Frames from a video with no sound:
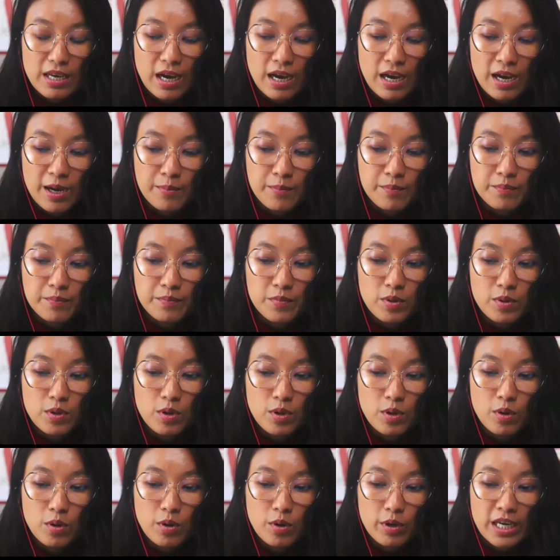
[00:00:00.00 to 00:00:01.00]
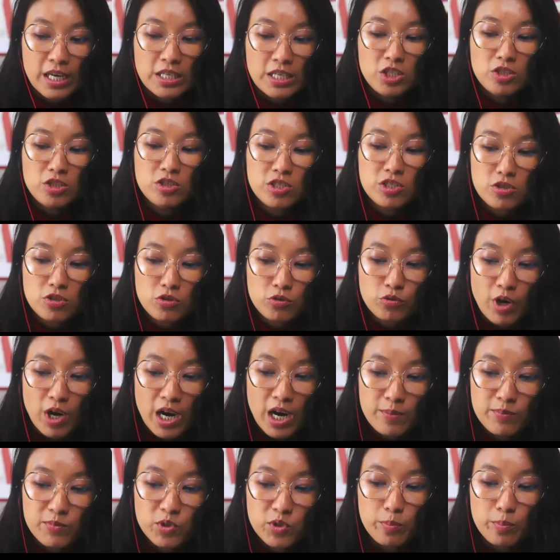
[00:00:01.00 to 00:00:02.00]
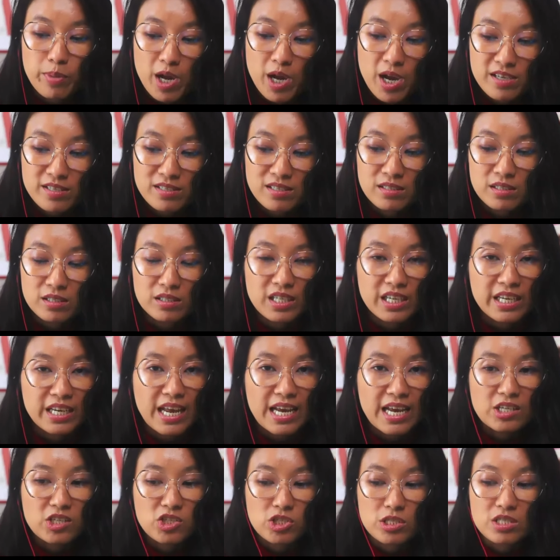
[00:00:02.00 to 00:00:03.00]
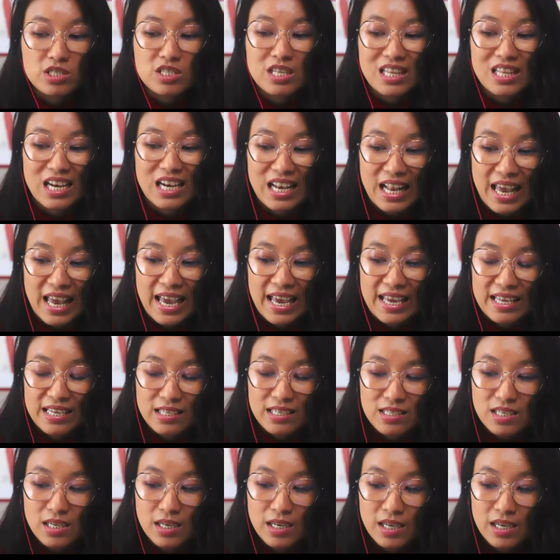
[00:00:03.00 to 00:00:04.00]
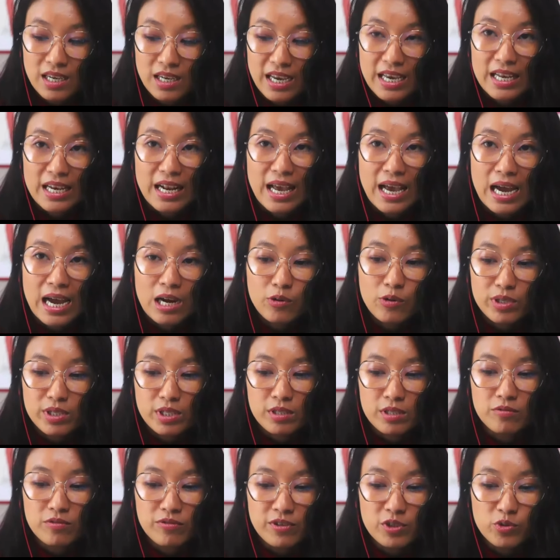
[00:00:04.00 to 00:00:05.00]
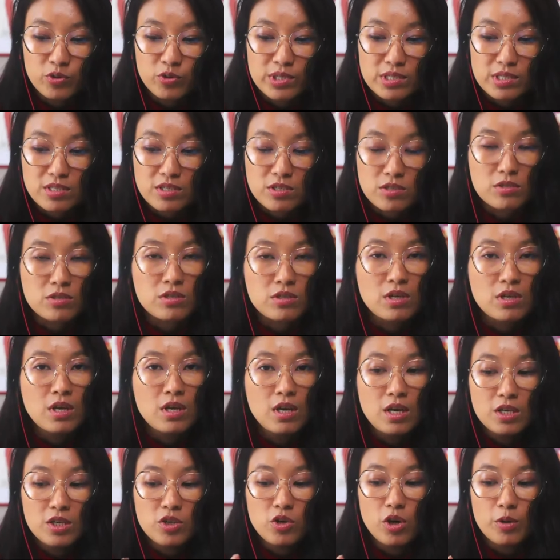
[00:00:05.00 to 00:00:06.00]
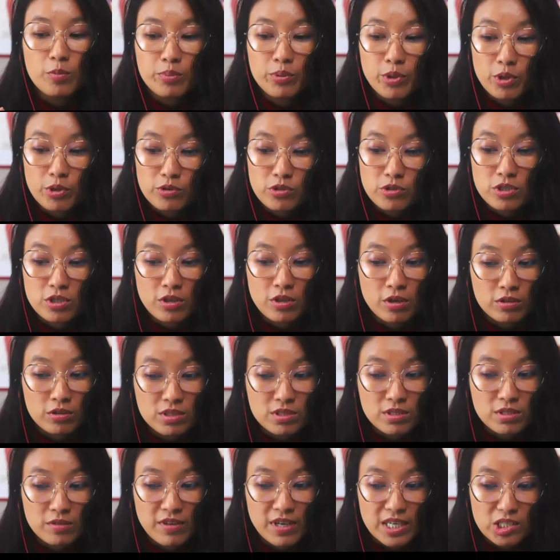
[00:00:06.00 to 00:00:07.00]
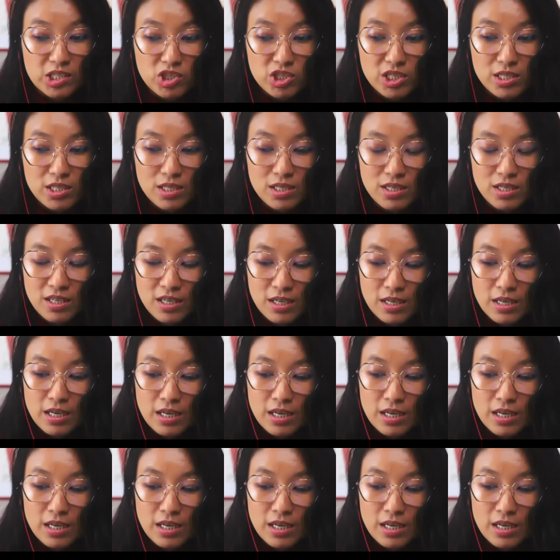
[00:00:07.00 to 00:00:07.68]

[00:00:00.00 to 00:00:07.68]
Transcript: can you describe your personal connection to the land and how it influences your approach to conservation?